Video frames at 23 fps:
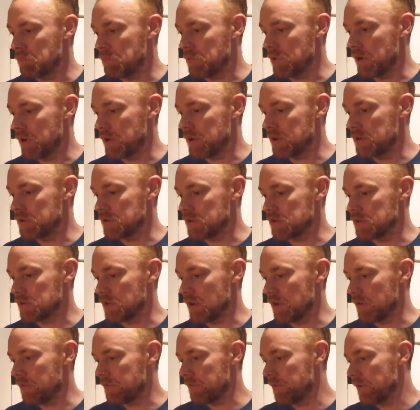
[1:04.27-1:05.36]
Pretty easy
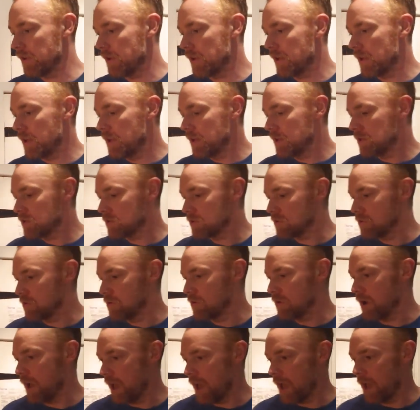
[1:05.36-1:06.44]
stuff.
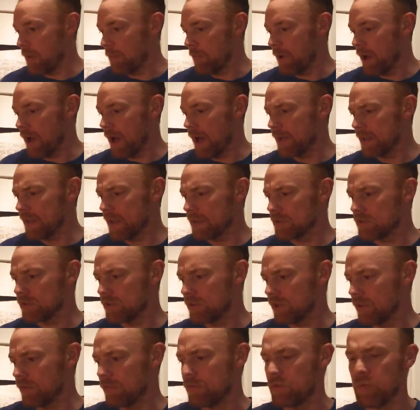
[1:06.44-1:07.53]
So I'd actually
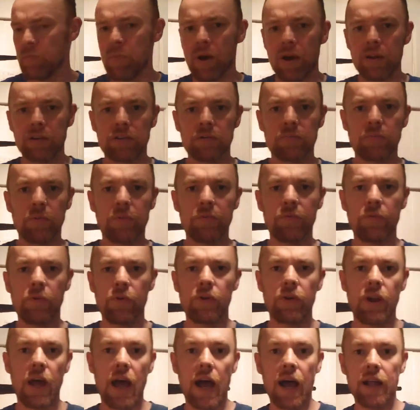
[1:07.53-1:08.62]
done a few batches before
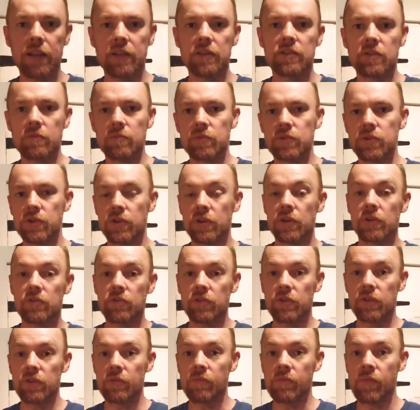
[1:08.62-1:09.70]
and added some sugar
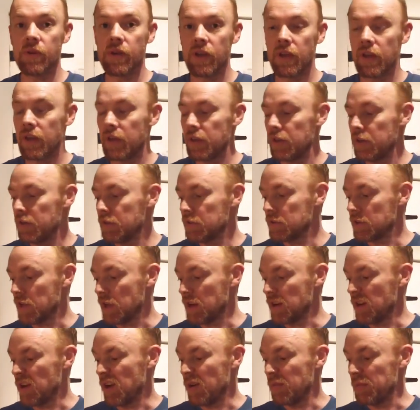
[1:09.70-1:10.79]
to them to
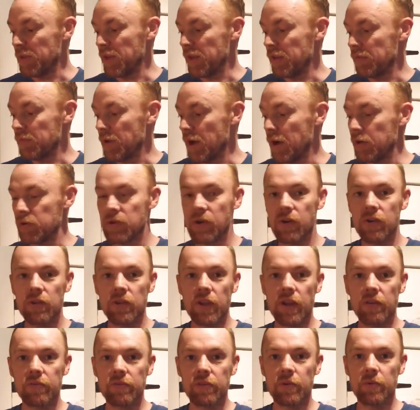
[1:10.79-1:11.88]
kind of up the alcohol
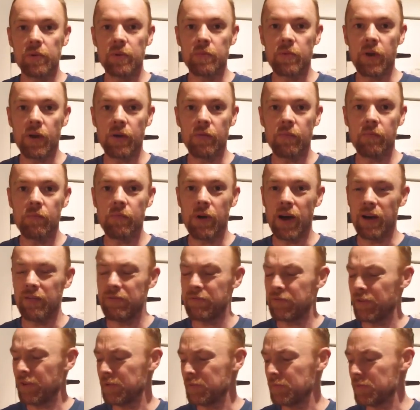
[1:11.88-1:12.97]
level a wee bit, but I've
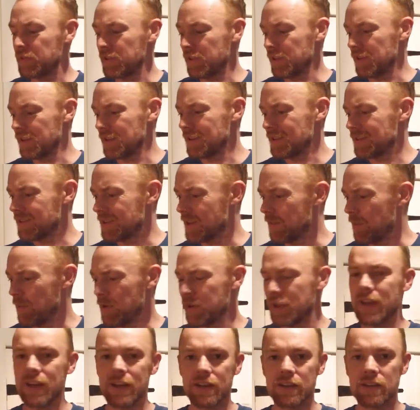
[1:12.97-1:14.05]
found them to come
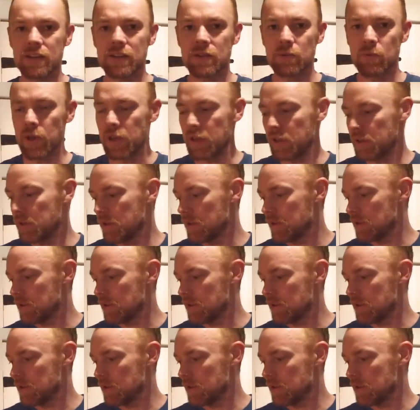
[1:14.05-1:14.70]
out kind of sweet.